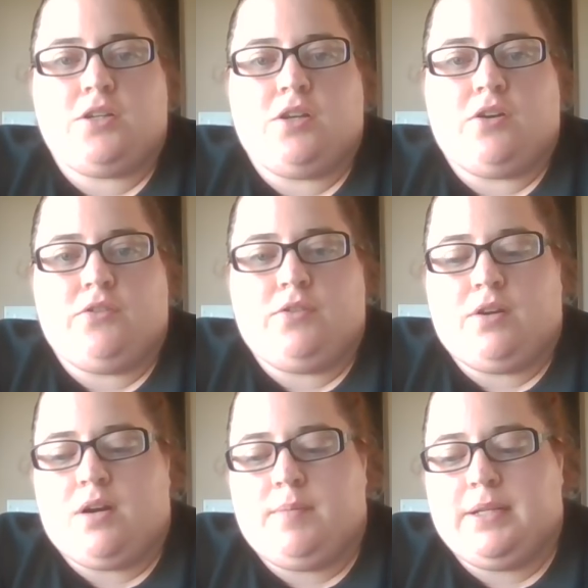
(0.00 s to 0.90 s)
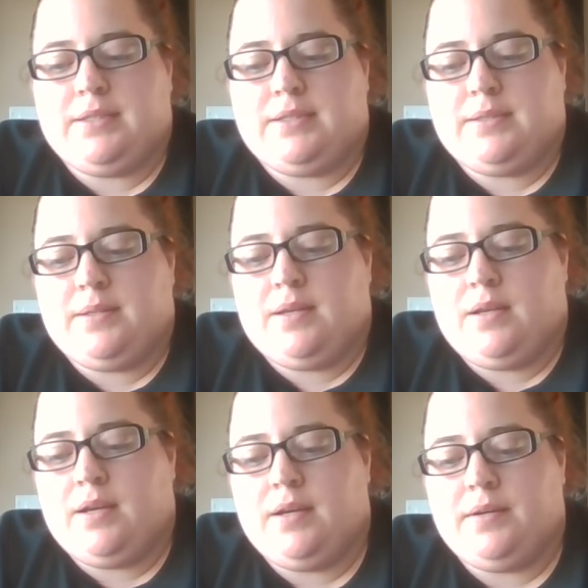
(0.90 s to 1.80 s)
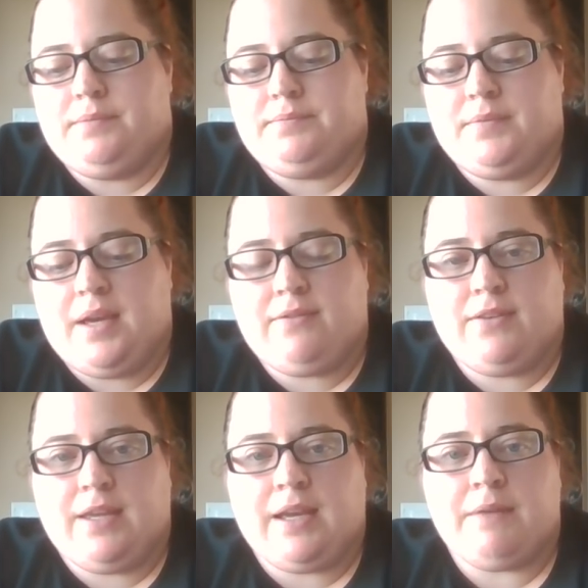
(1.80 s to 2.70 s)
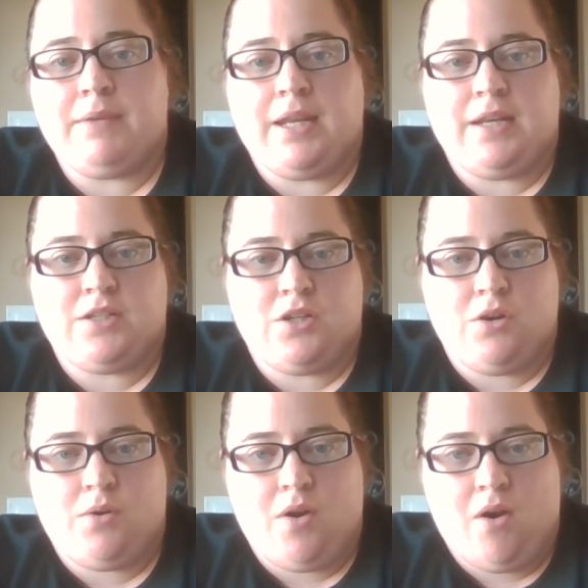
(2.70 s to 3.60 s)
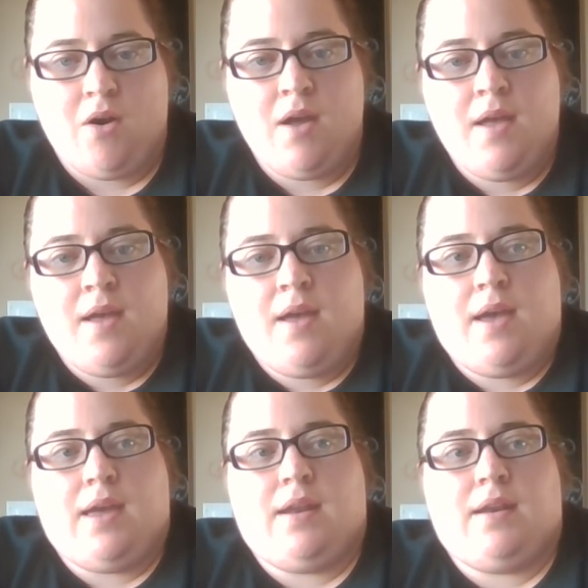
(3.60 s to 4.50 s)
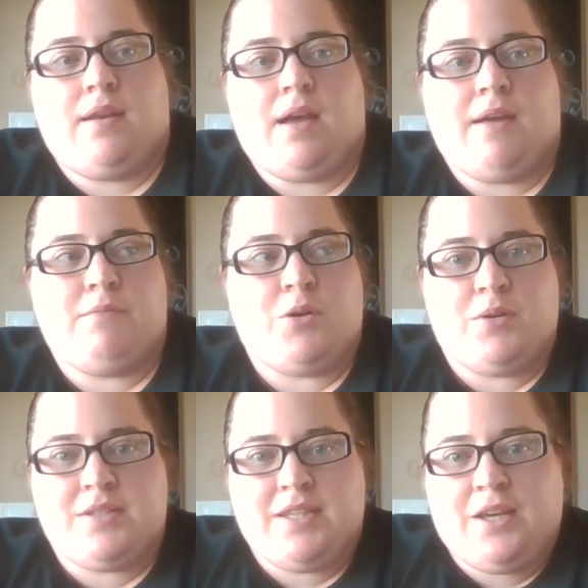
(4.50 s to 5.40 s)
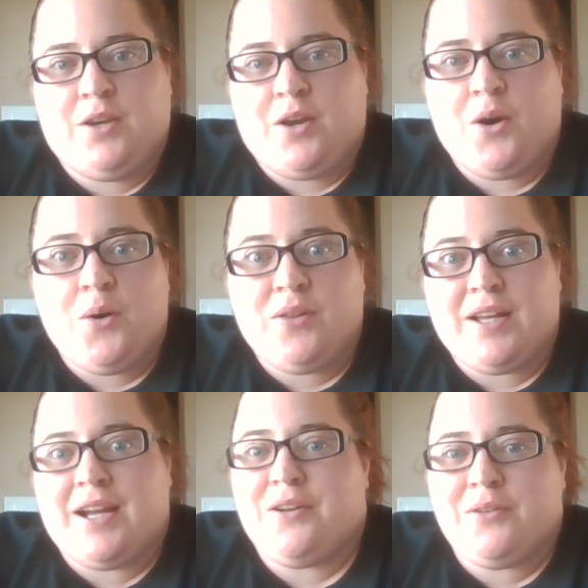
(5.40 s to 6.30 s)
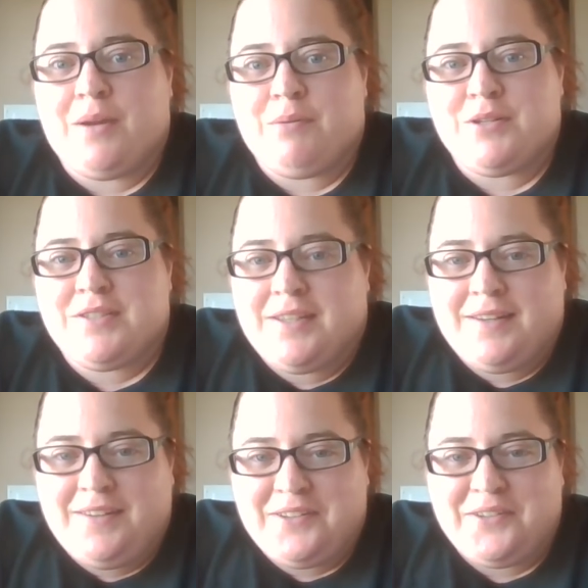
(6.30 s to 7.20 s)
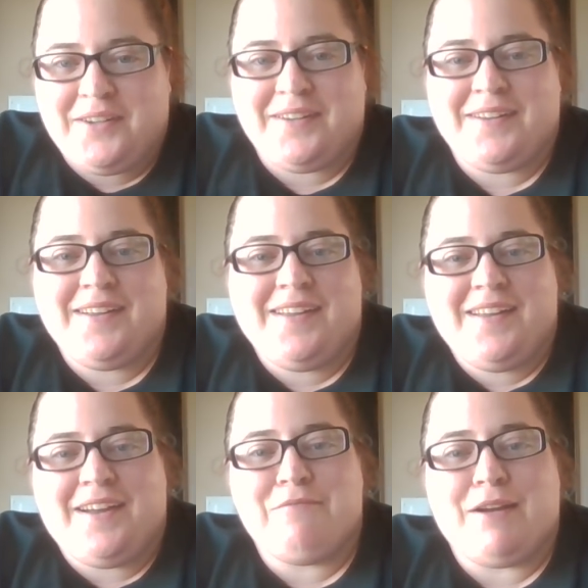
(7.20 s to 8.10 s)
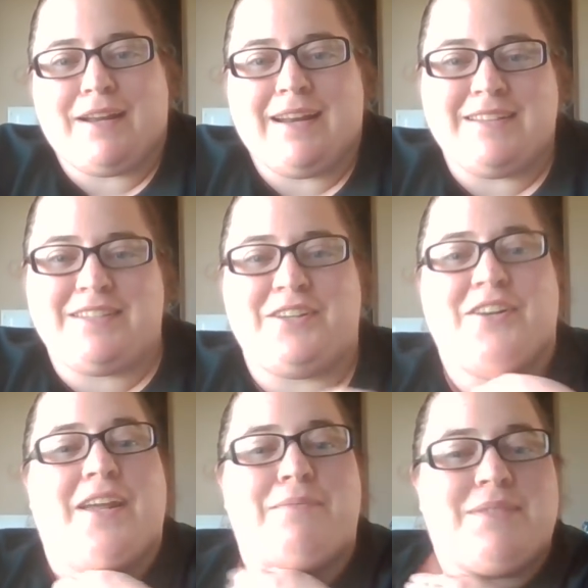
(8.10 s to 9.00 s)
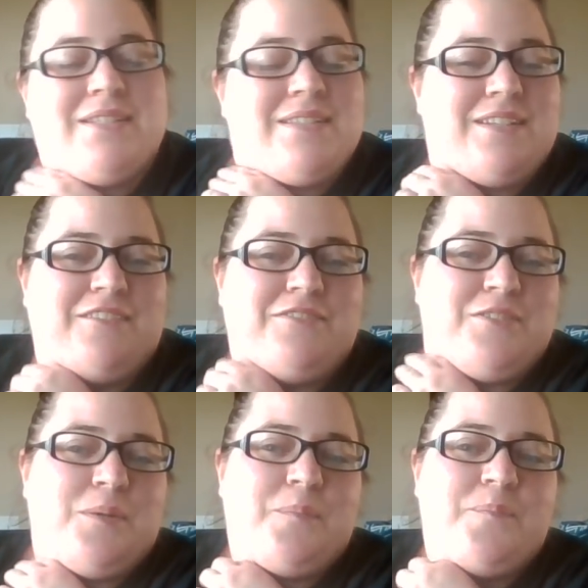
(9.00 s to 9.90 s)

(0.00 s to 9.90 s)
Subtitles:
to y'all through the comments. I feel like I'm getting to know y'all, and I'm noticing, oh, I know that person, you know. I'm recognizing your names and stuff. So